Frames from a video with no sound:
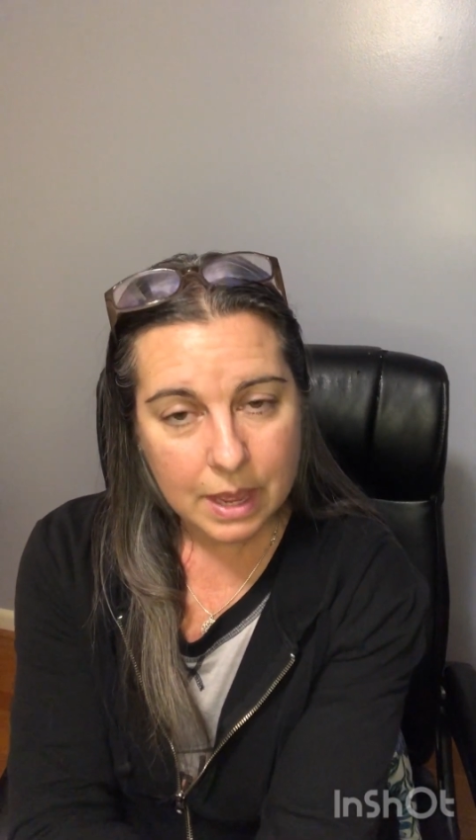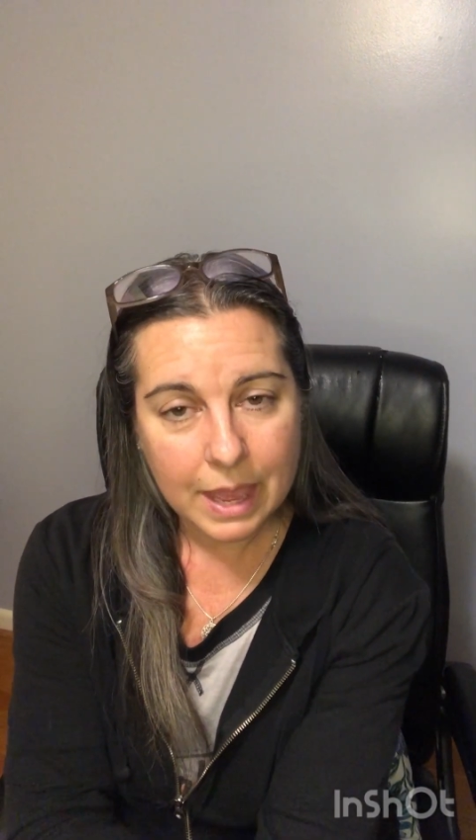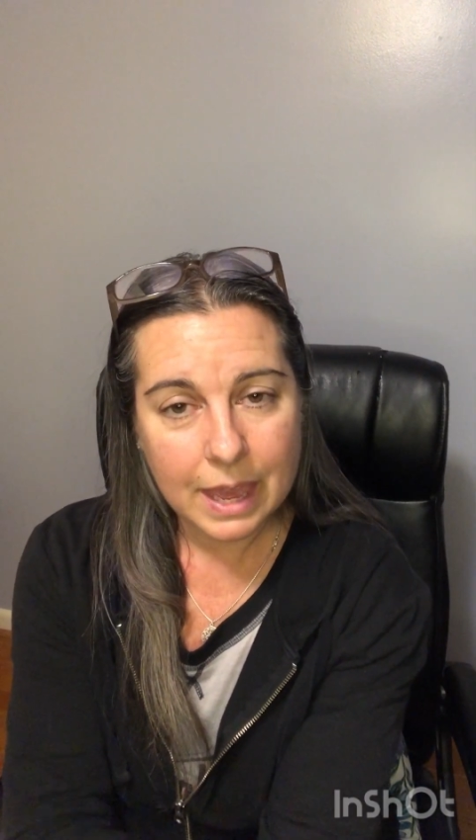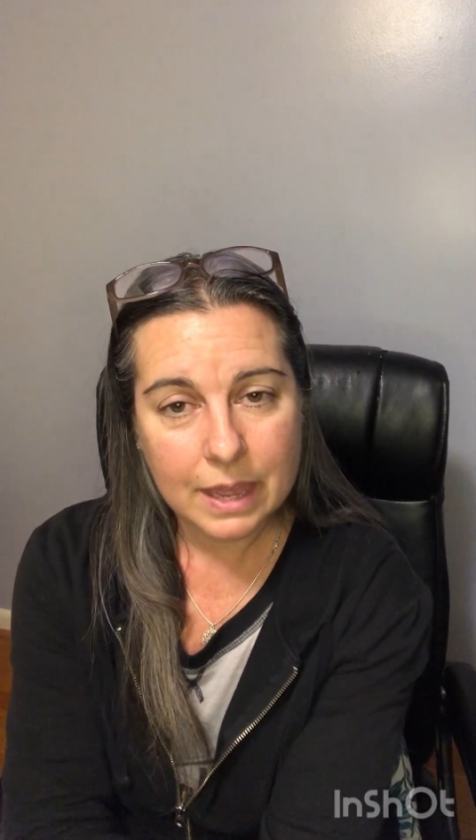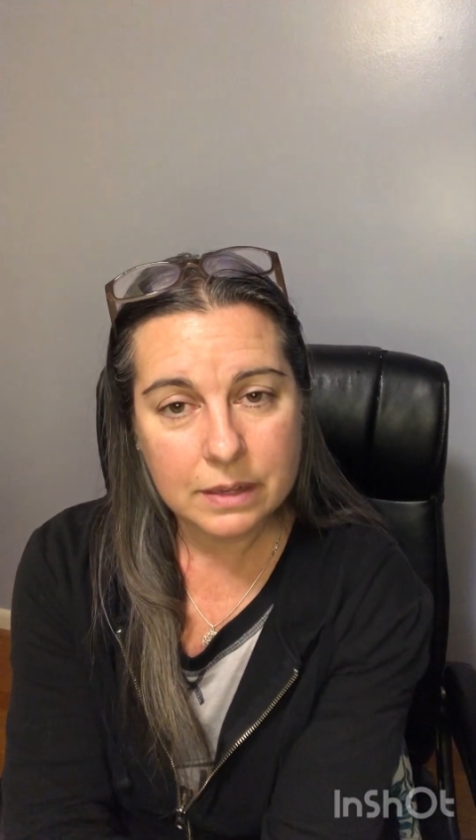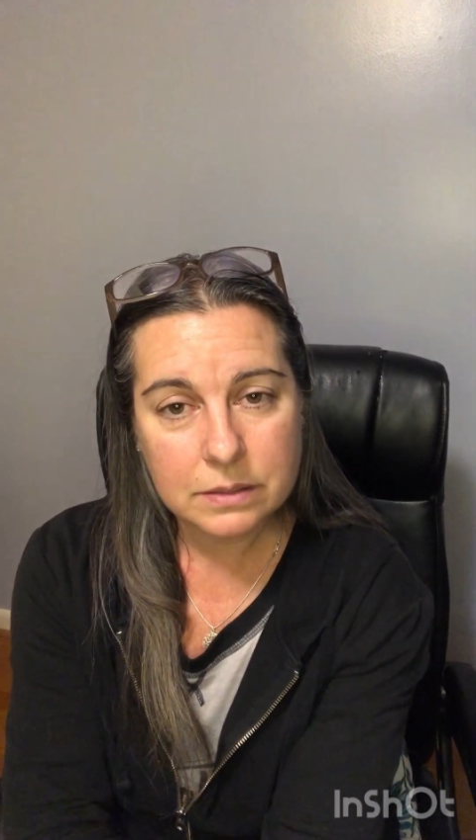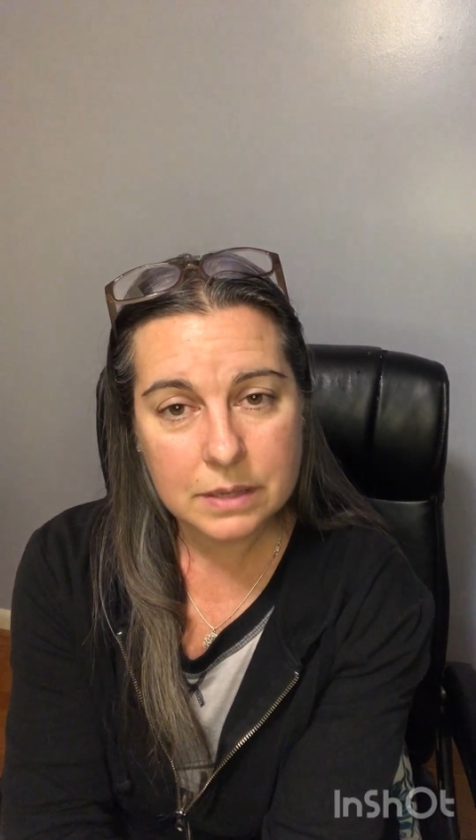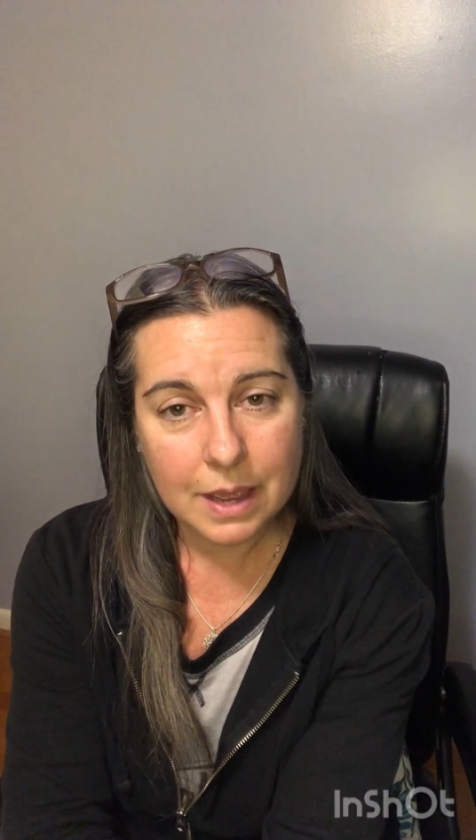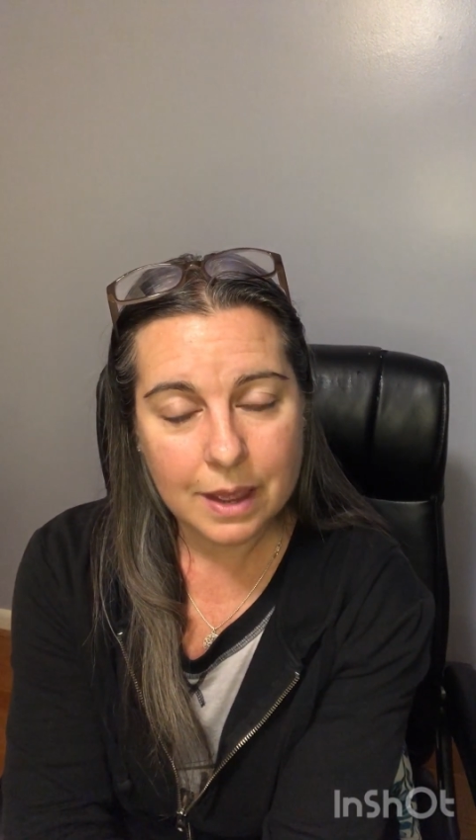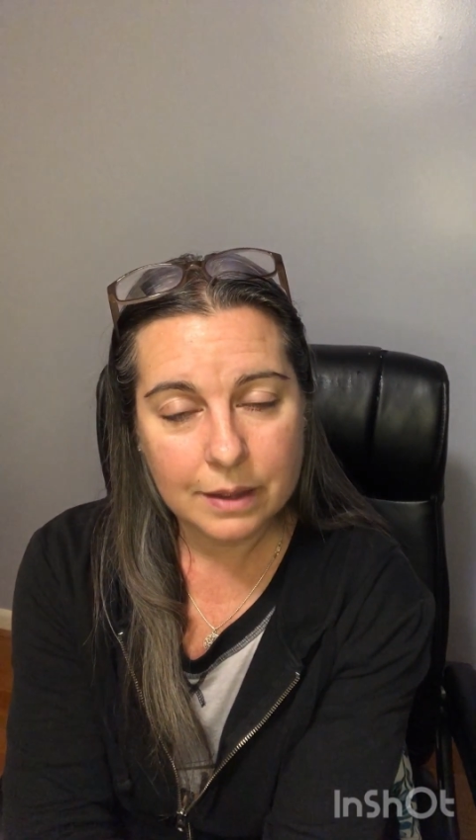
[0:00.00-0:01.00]
And
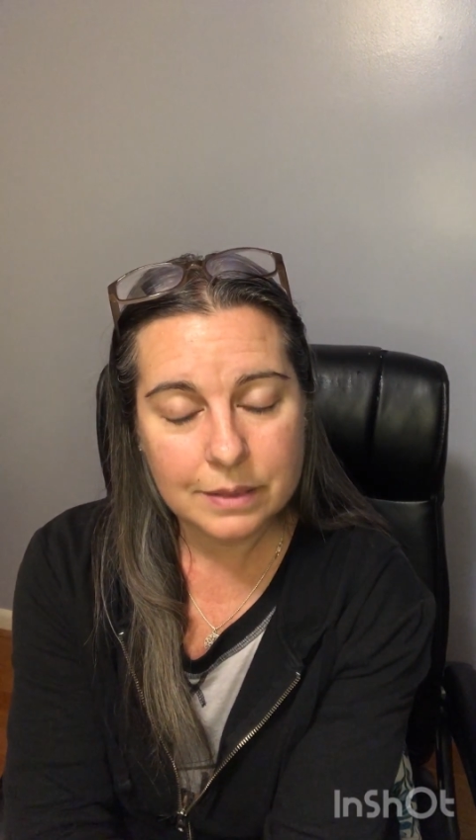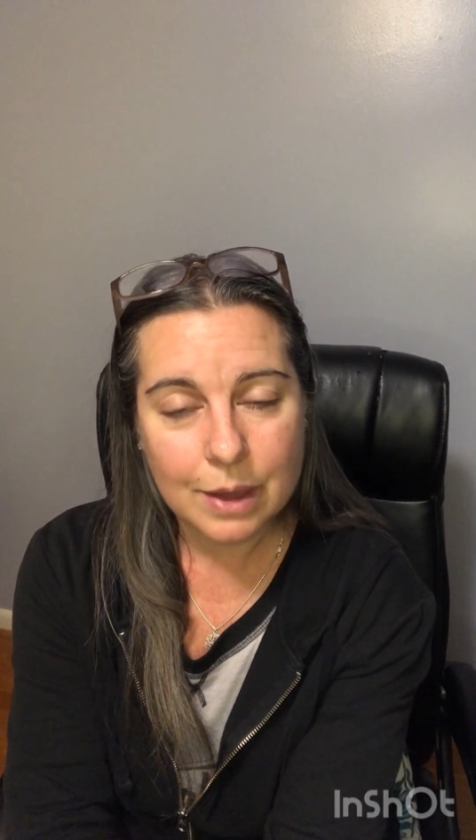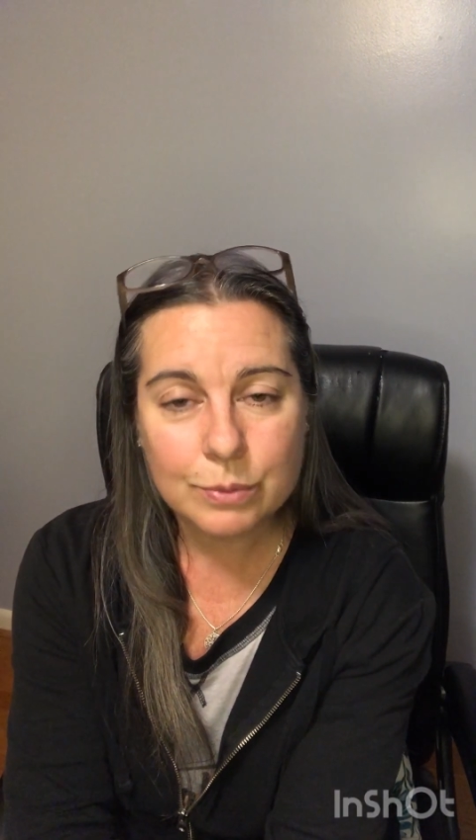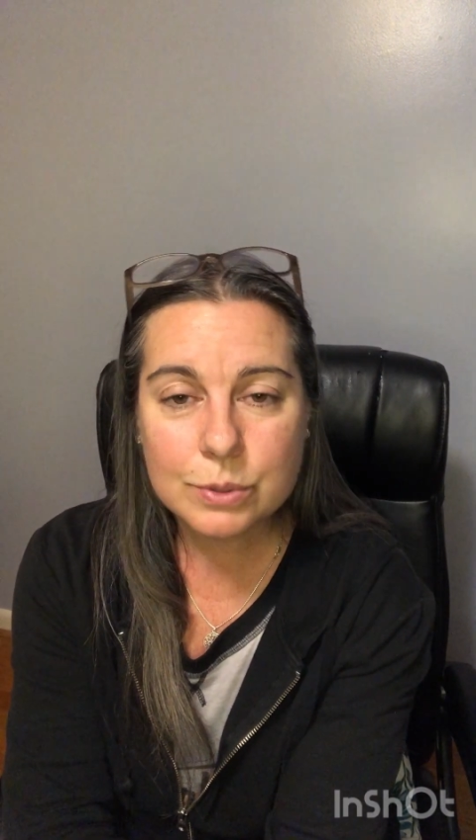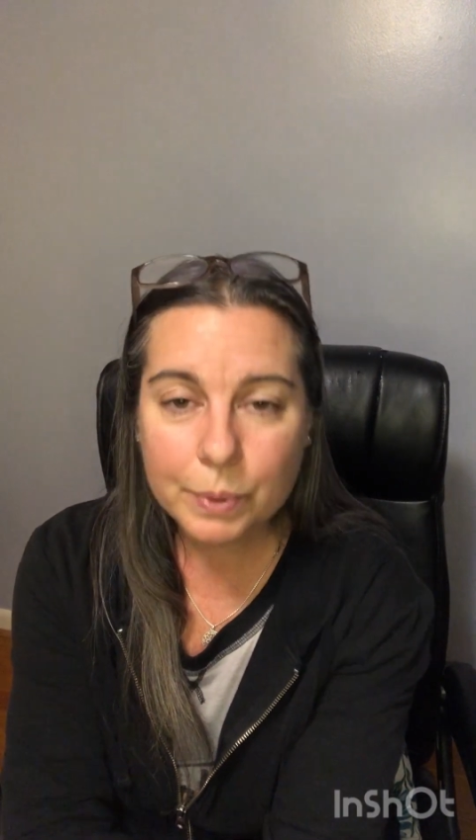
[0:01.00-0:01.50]
that was a